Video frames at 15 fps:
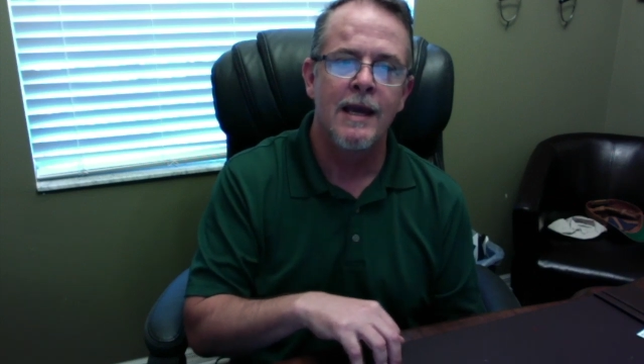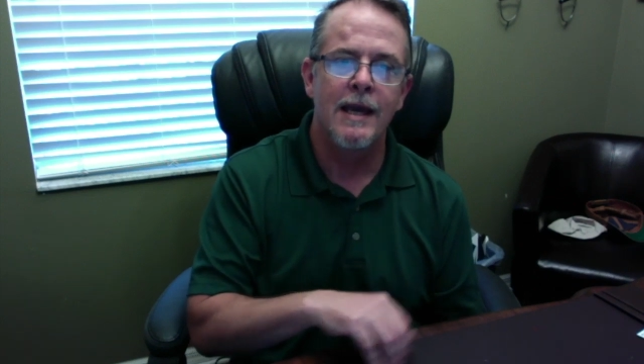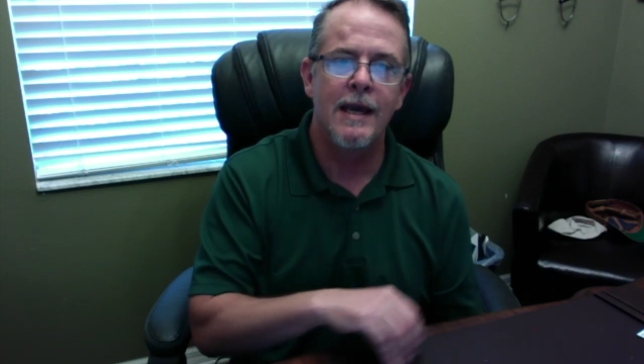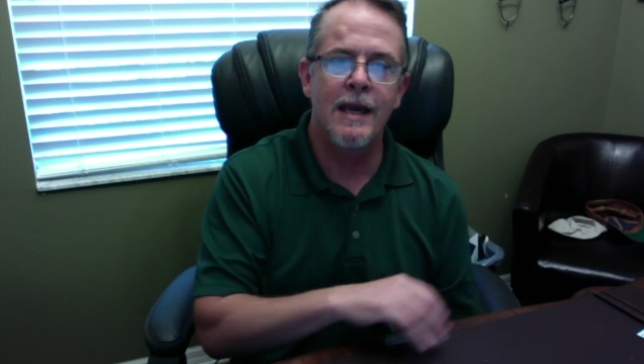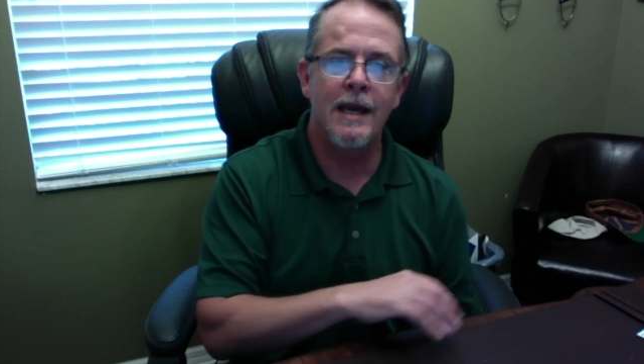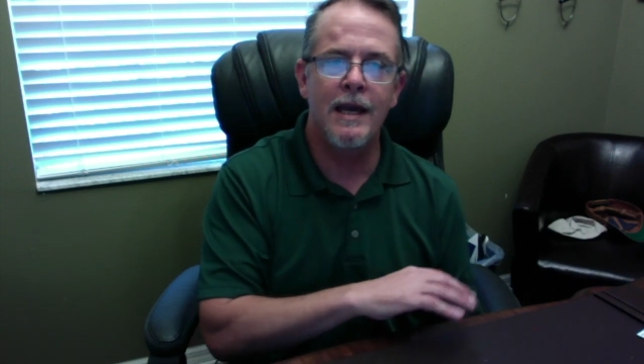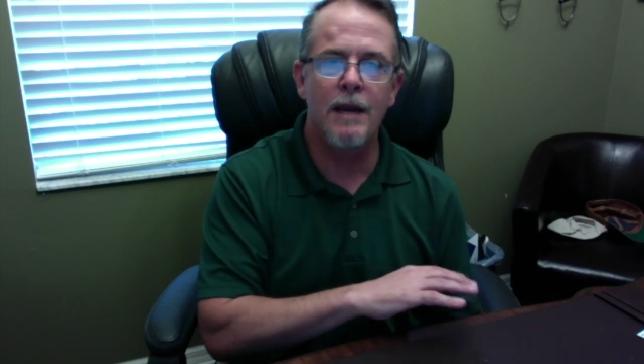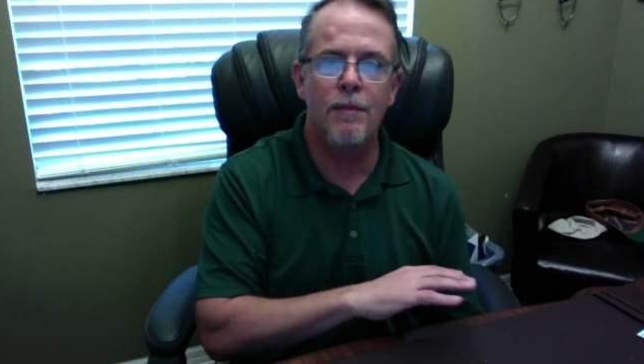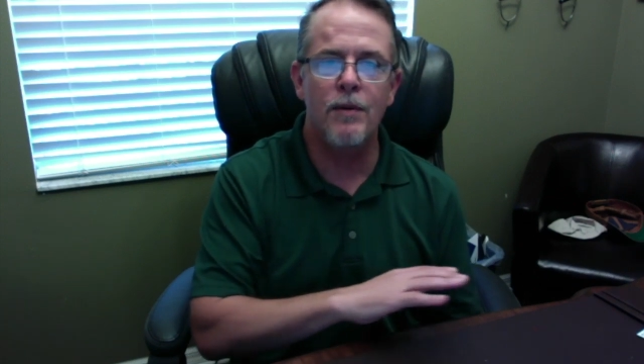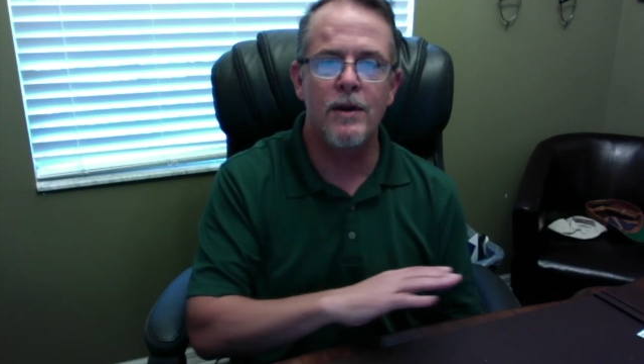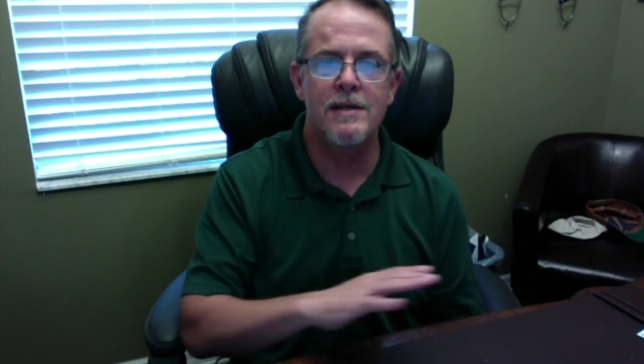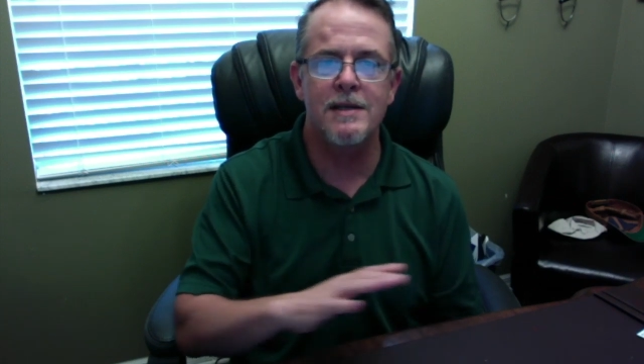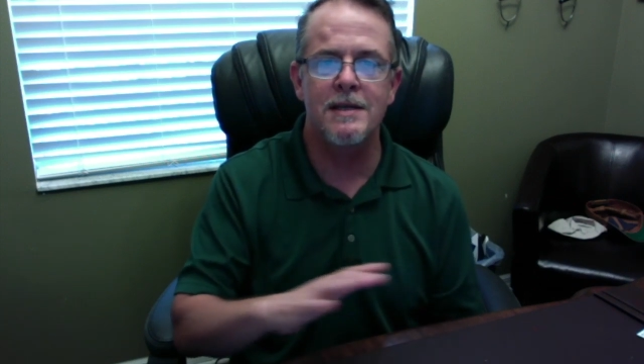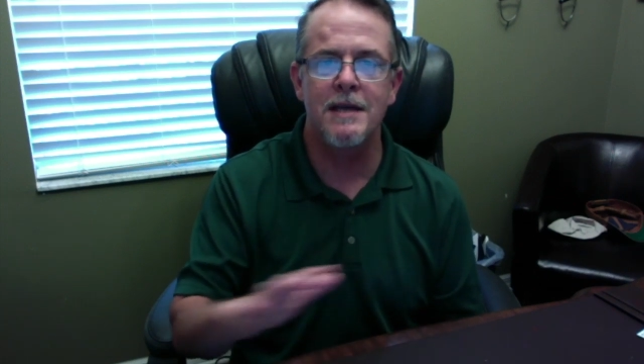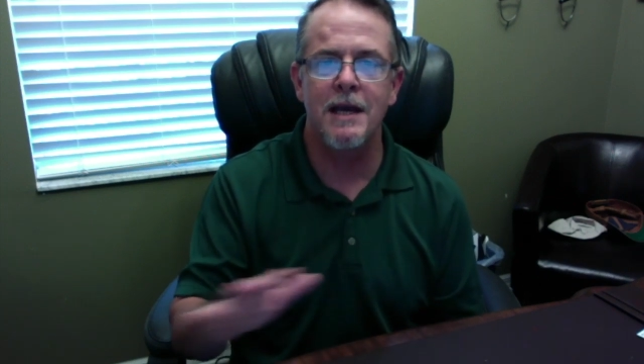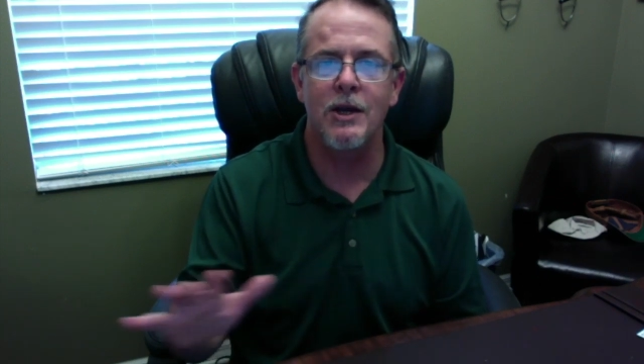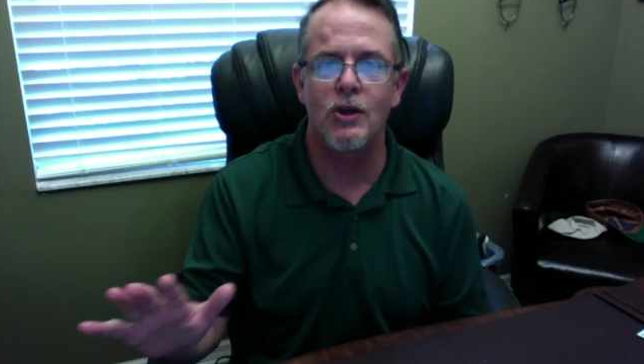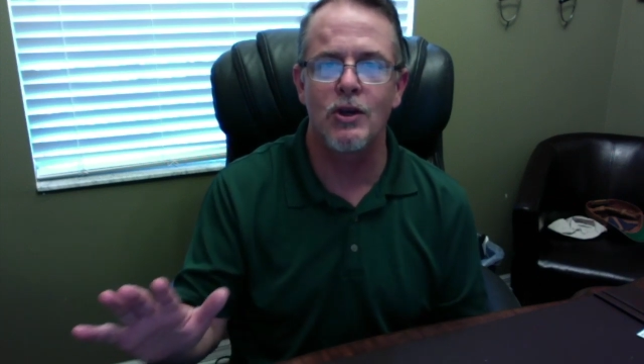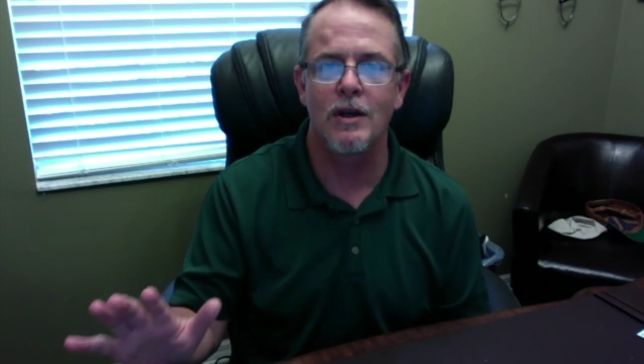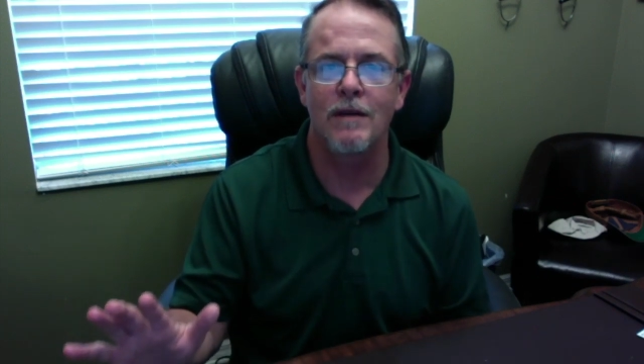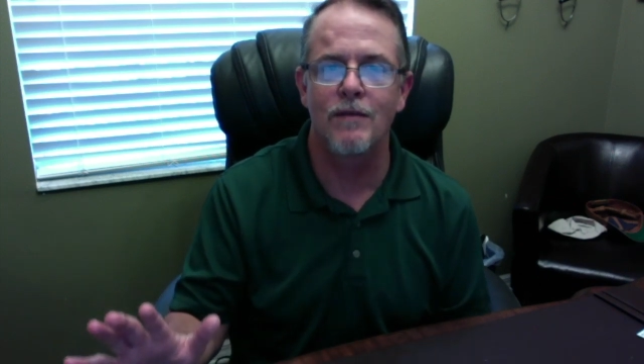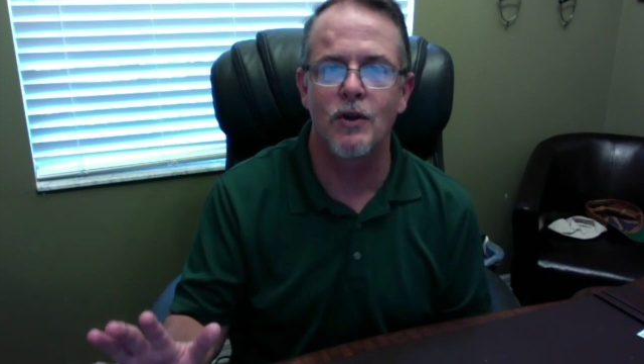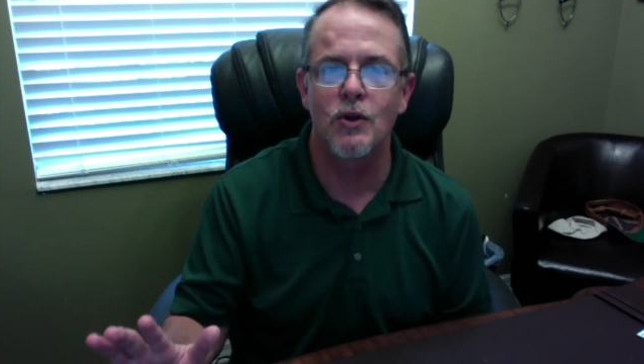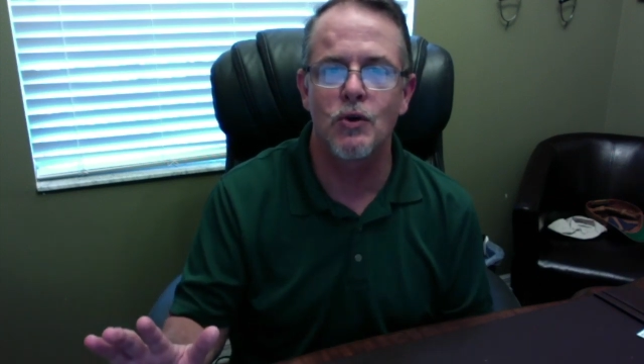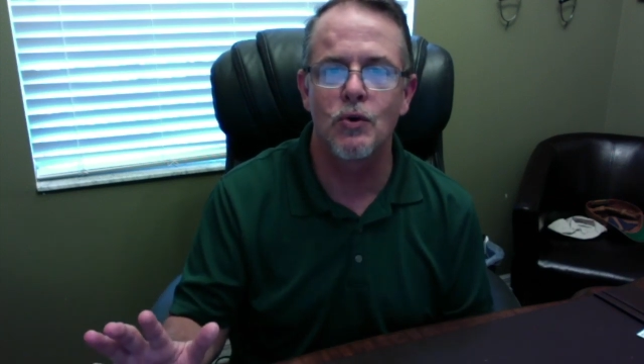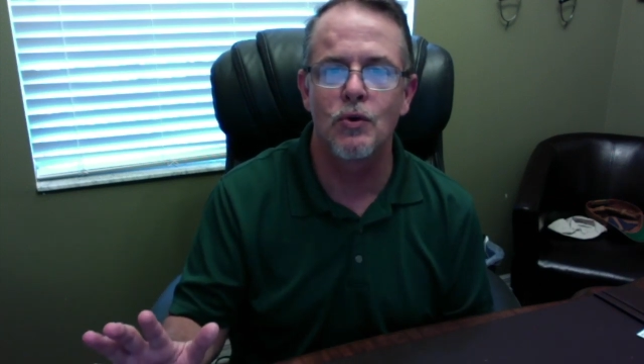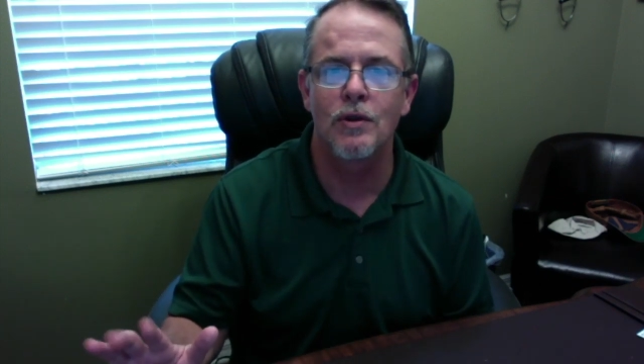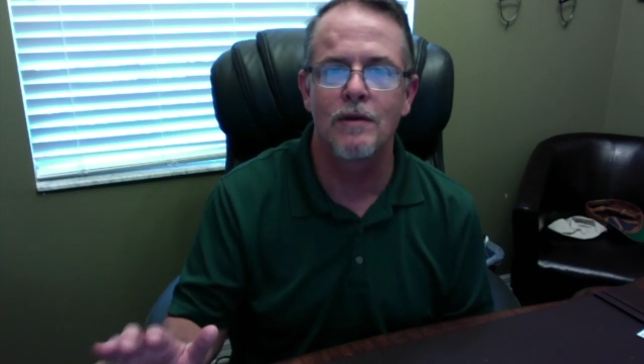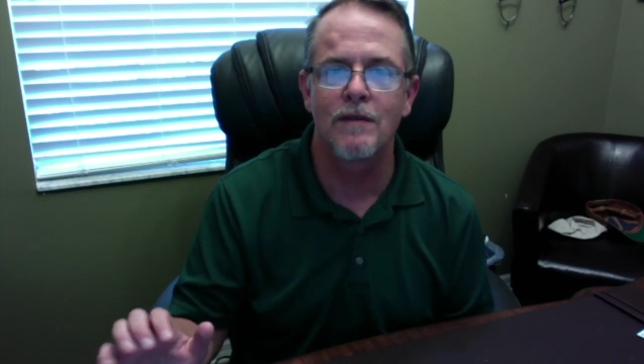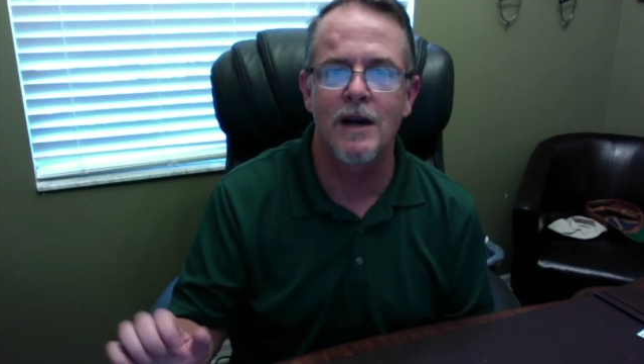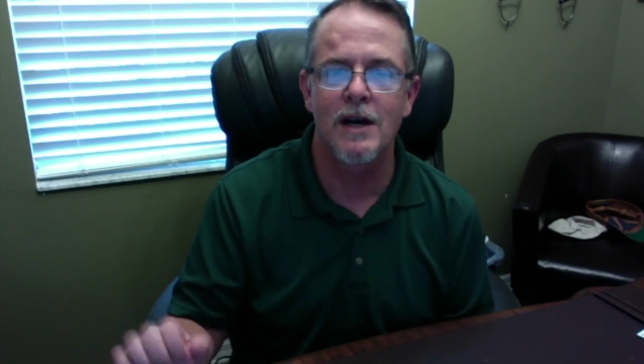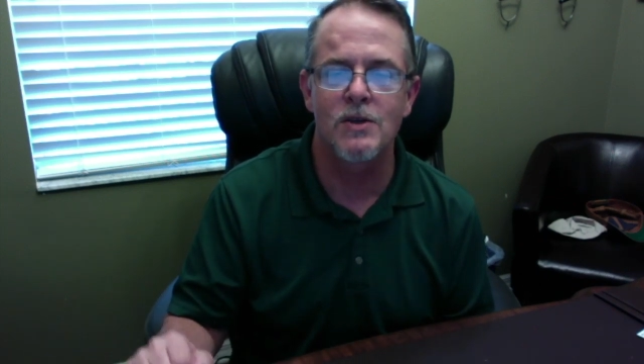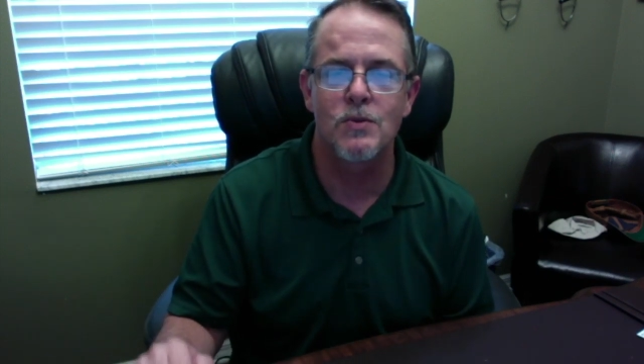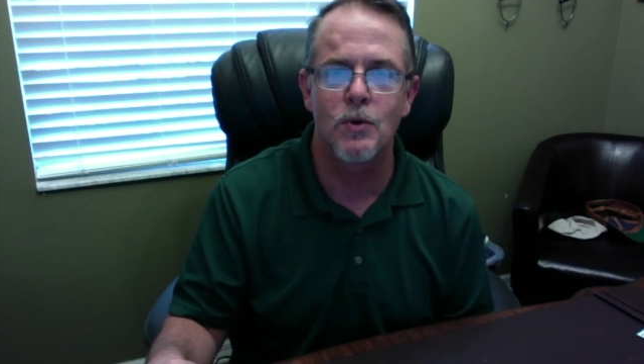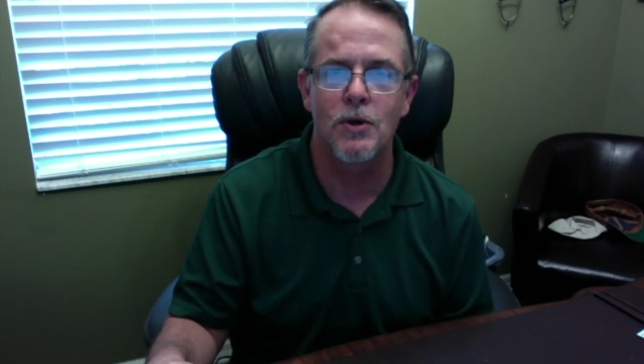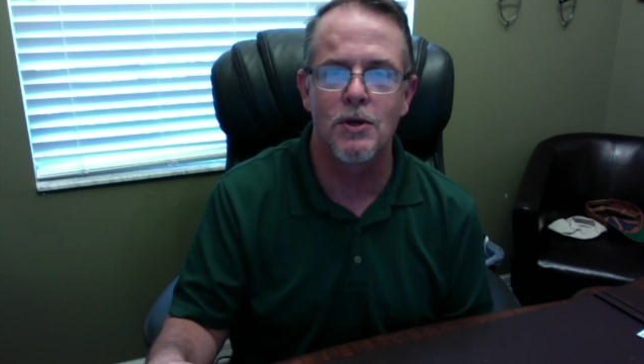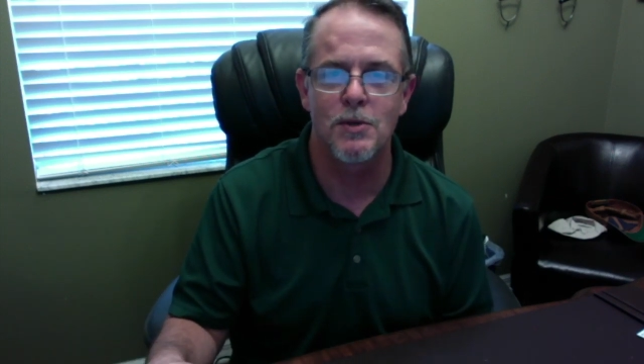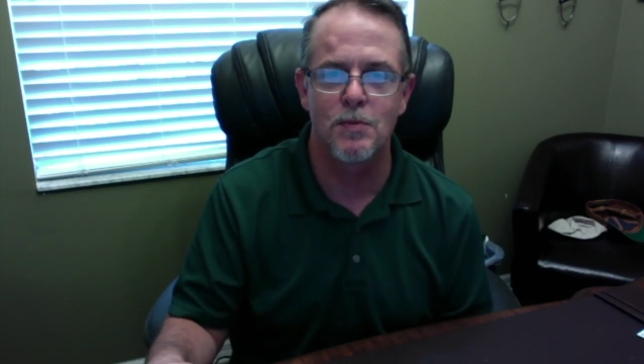any presentation of the truth of God's word is